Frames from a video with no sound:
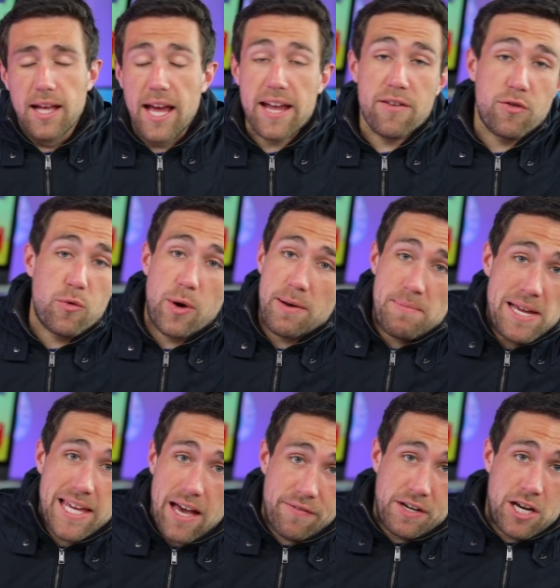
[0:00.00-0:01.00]
Hey everyone,
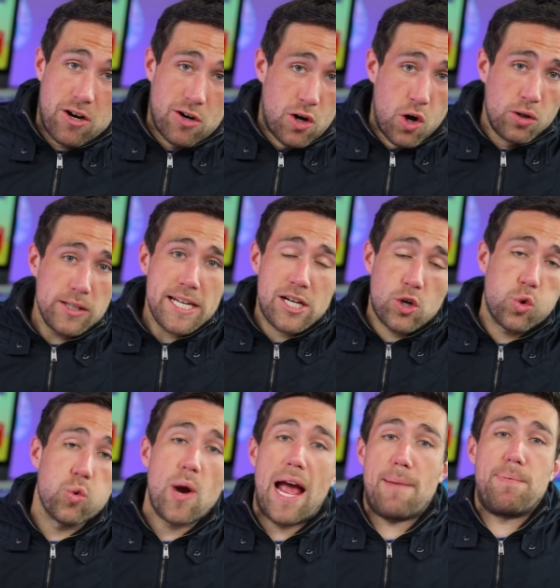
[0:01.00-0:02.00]
Meet Kevin here. Holy
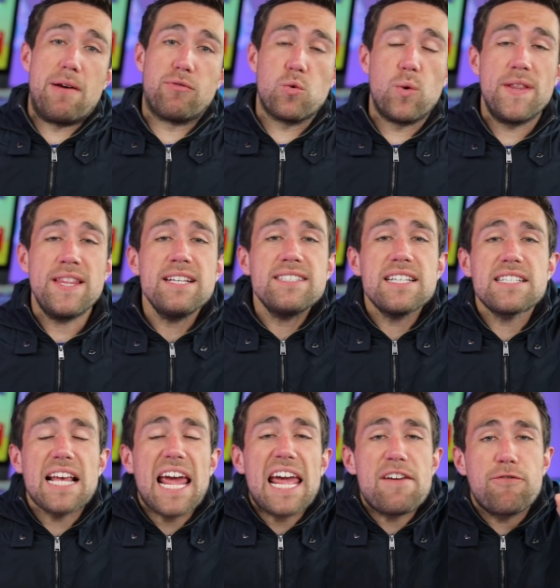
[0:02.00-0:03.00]
crap, everyone. This
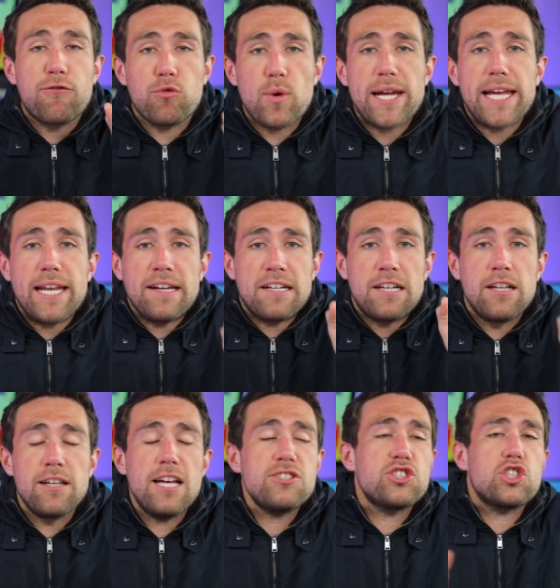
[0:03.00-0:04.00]
is a freaking
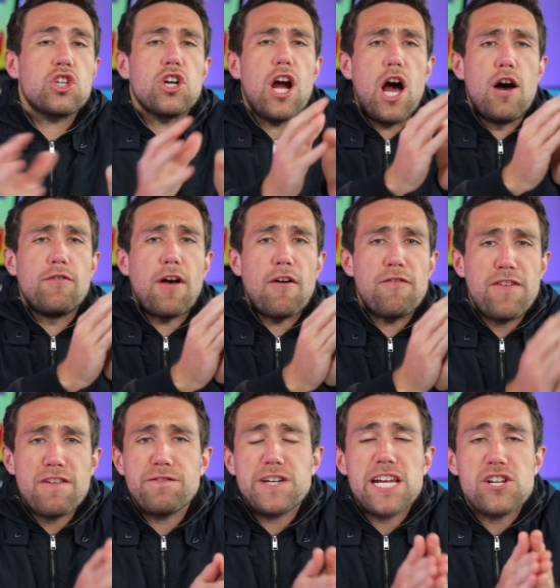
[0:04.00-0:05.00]
cluster of
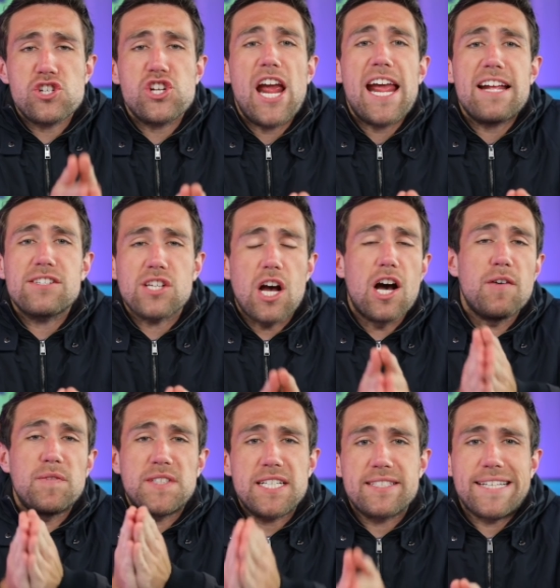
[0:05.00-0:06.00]
50 shades
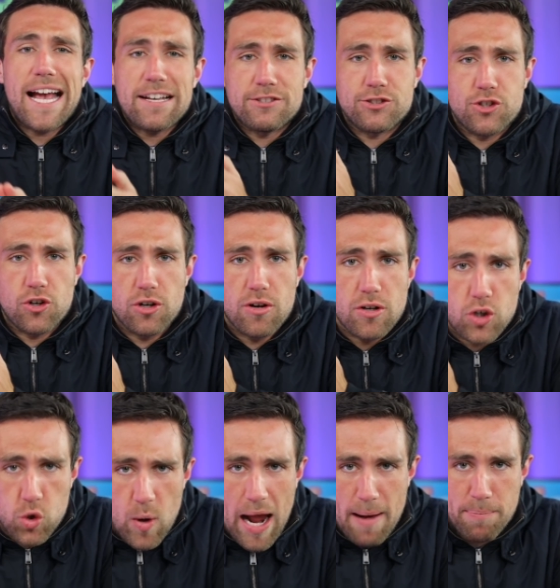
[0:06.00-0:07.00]
of disaster
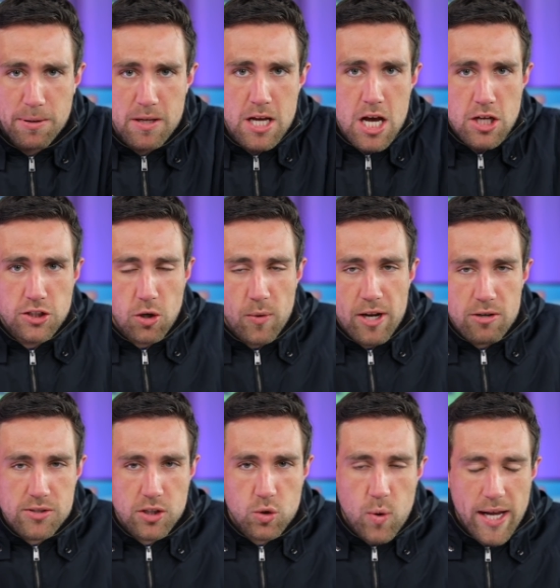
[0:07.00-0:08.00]
crap. So
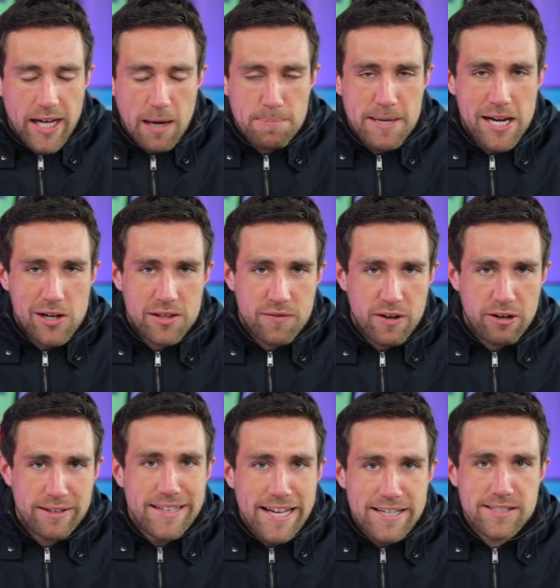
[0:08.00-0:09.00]
here's a quick update on the
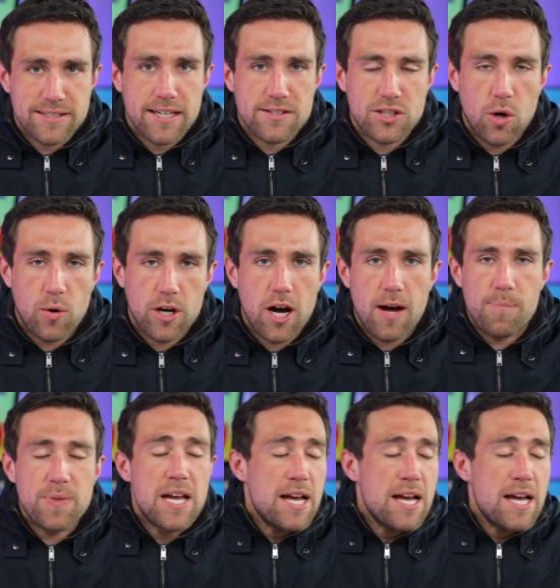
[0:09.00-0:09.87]
very latest that's going on.